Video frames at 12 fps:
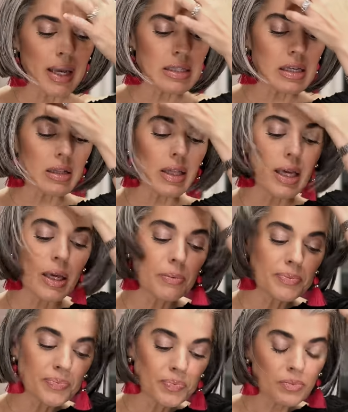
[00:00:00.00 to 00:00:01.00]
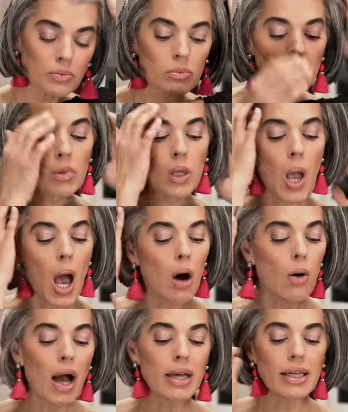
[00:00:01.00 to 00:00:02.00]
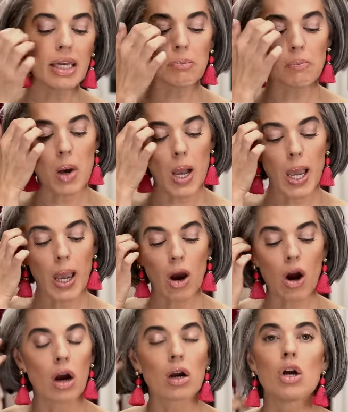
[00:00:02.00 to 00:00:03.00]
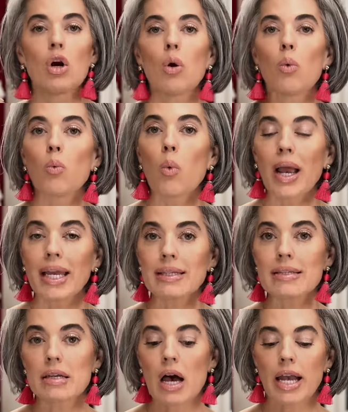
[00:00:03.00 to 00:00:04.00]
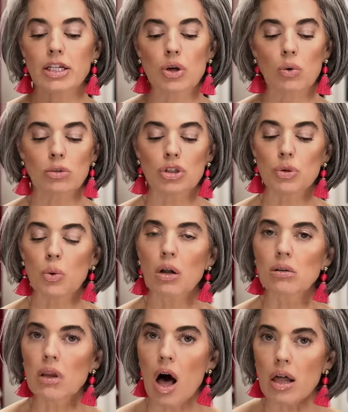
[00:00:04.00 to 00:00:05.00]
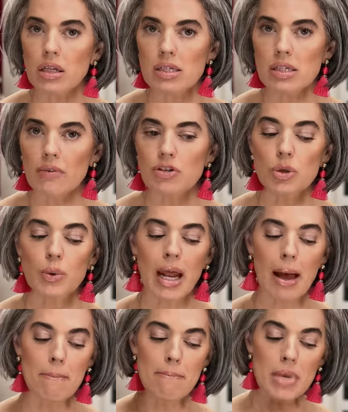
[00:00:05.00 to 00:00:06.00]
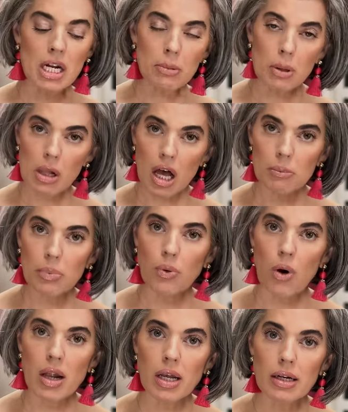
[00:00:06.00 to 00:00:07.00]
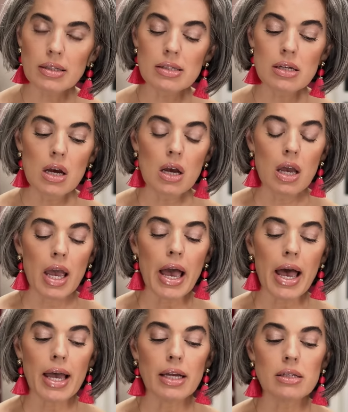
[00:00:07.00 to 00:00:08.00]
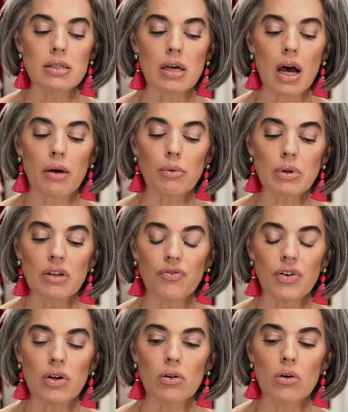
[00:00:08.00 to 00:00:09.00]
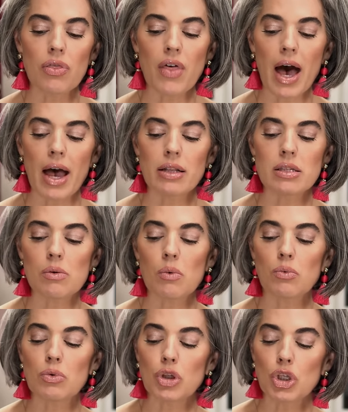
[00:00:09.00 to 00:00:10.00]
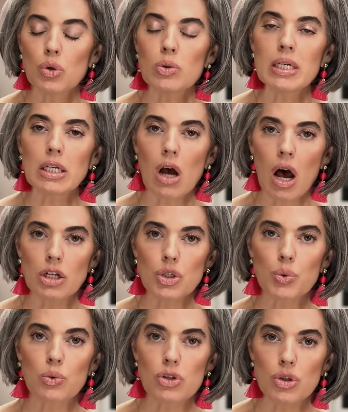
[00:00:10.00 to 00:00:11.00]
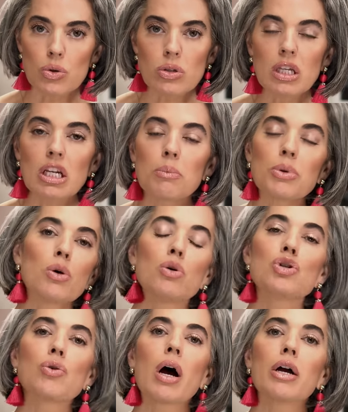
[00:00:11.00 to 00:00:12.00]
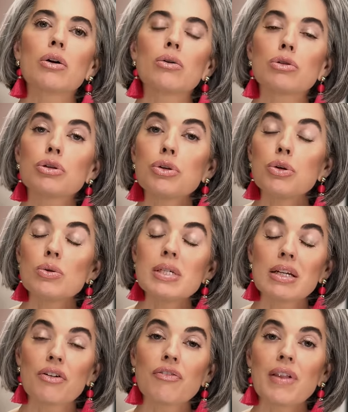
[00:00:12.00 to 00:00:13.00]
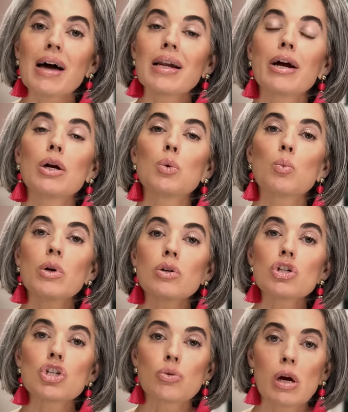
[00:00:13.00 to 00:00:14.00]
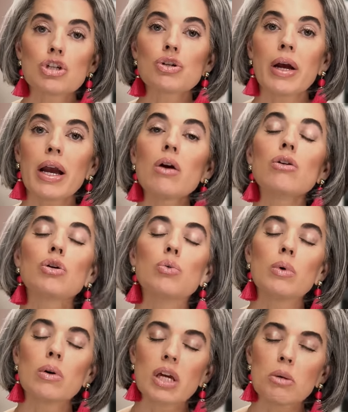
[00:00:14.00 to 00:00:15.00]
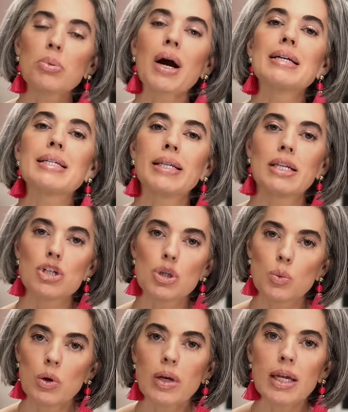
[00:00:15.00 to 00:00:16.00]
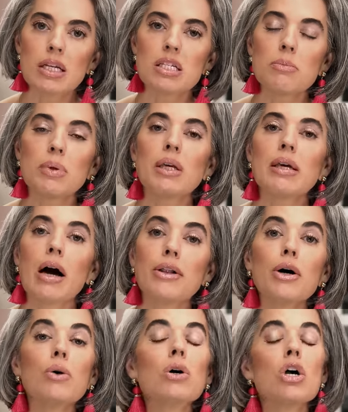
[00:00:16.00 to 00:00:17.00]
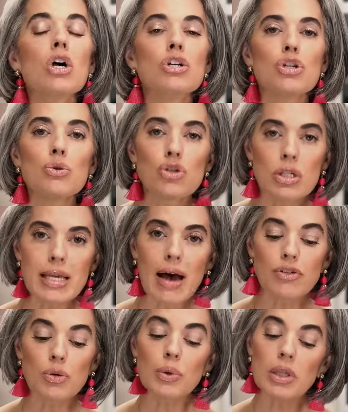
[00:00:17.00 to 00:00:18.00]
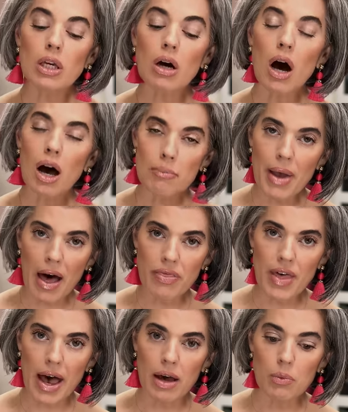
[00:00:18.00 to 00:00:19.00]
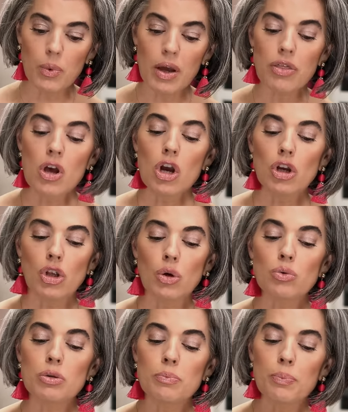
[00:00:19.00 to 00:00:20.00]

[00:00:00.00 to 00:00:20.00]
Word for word: basically how I keep my hair white. I don't do a lot of stuff to it. I'm minimal on product. And I really feel that using hot tools, using a blow dryer, using a flat iron will stress your hair. You will get brassiness, you will get it to be yellow. So you just have to really combat that with, you know,